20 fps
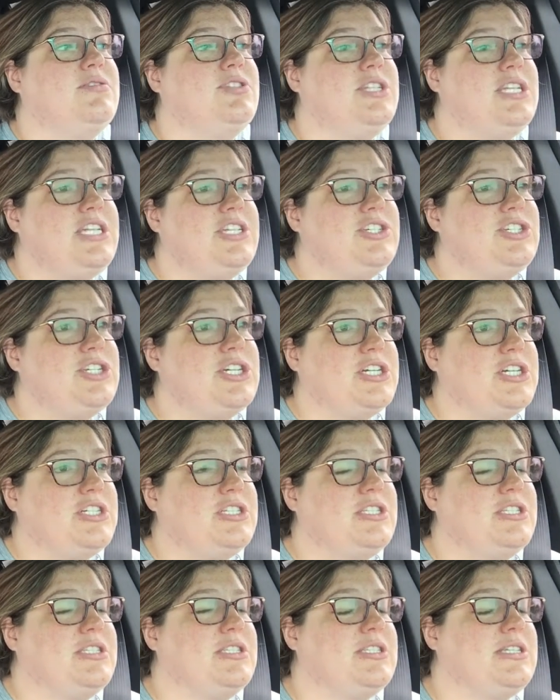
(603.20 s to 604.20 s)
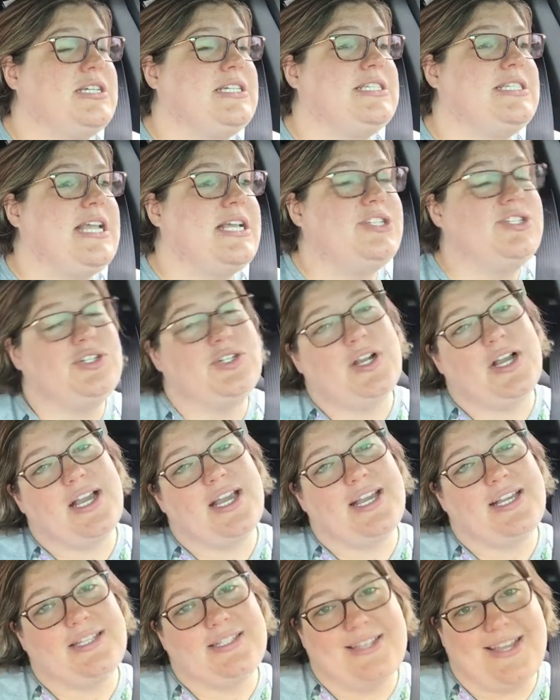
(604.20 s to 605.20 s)
t-shirts,
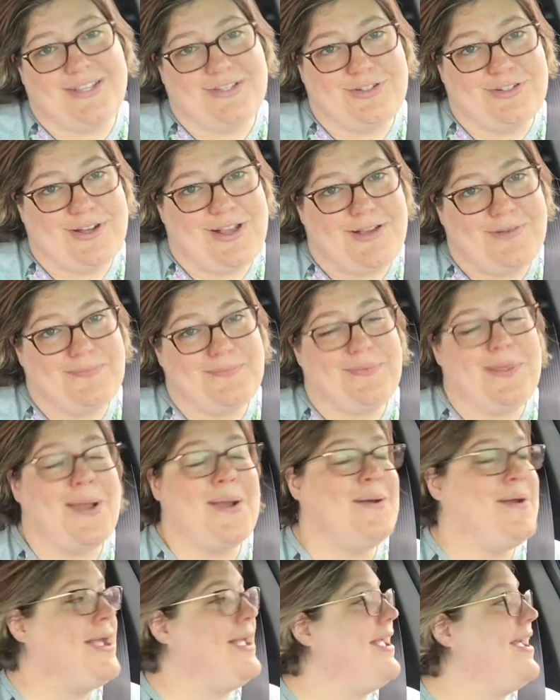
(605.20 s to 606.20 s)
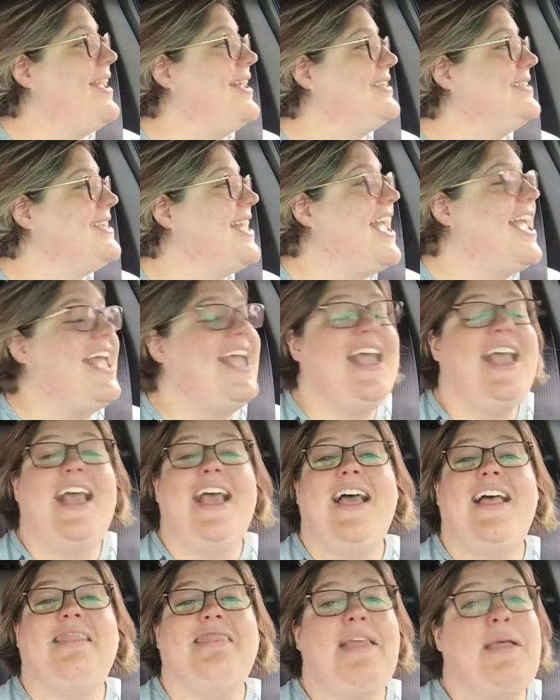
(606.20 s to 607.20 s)
etc., etc. All right, guys.
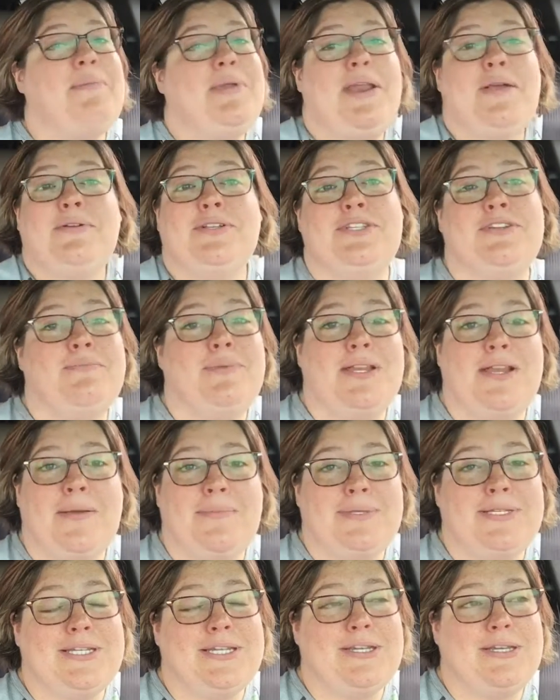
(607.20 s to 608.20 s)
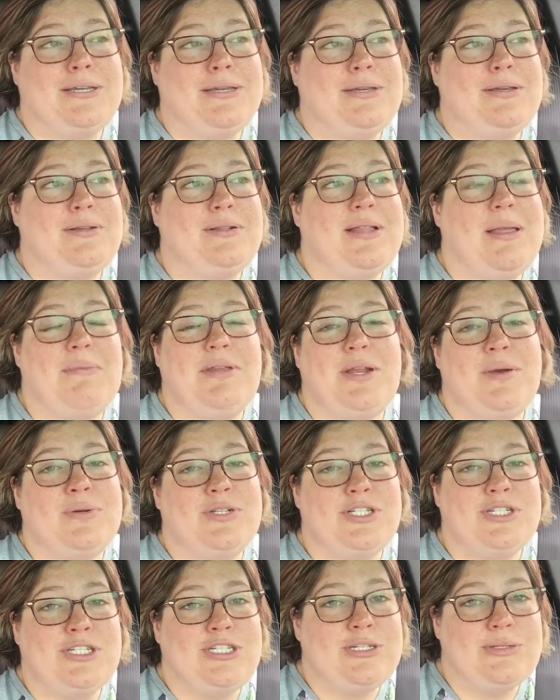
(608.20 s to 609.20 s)
Let me know what you've been up to. Let me know
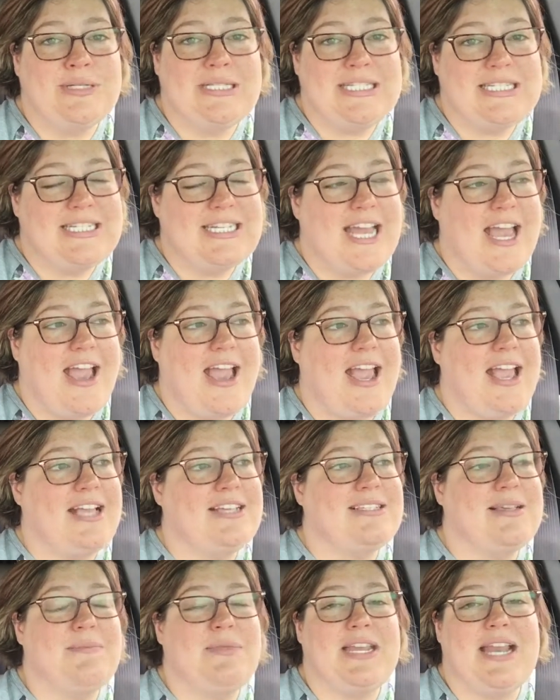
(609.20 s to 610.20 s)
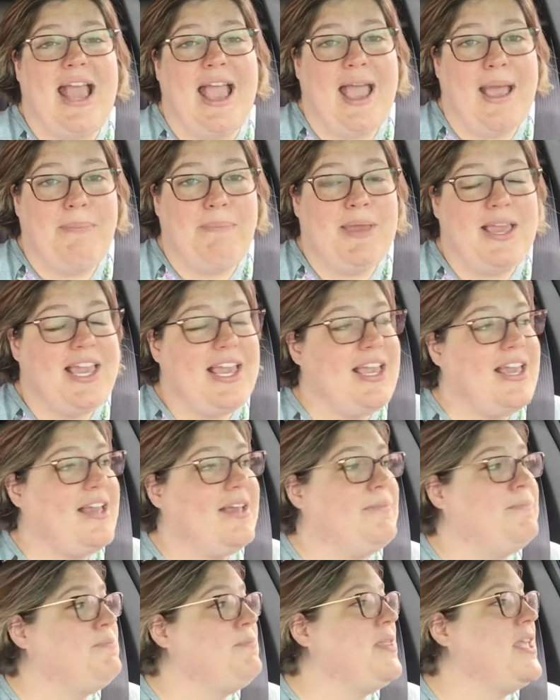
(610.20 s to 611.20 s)
what you're doing today. Something
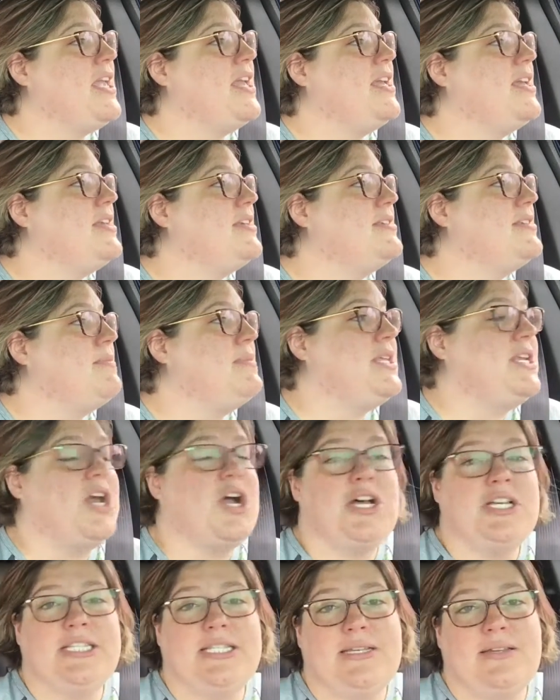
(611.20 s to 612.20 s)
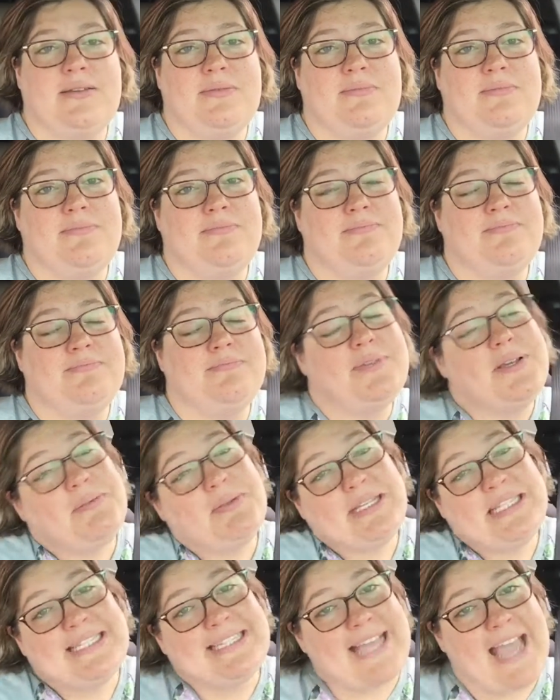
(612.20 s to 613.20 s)
happy, something awesome,
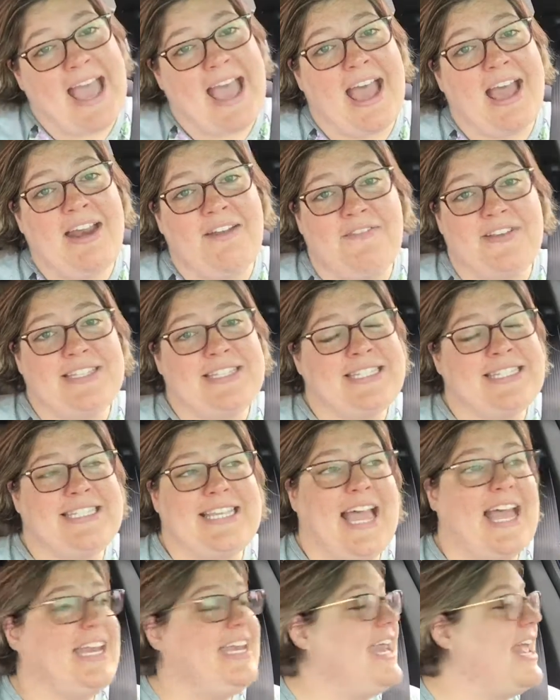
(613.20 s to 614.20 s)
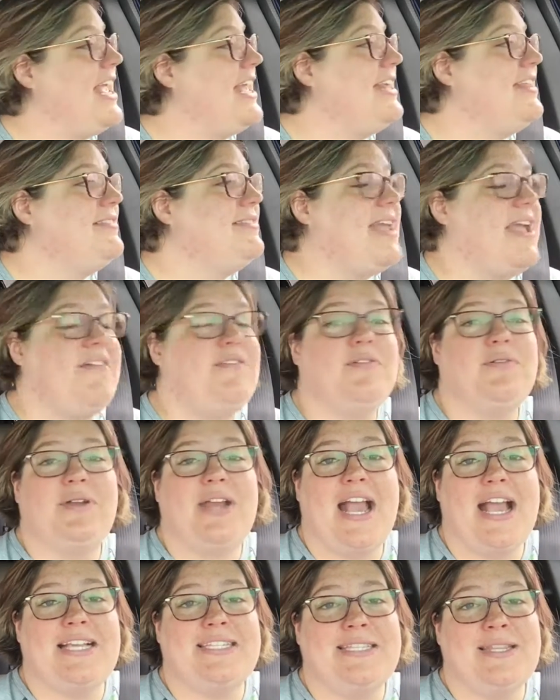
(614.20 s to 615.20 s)
something sad. If it's a sad day,
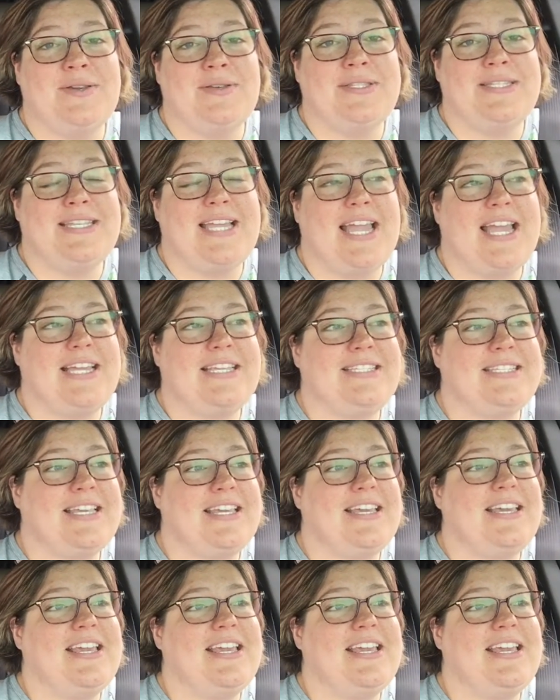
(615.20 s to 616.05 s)
everyone has those days.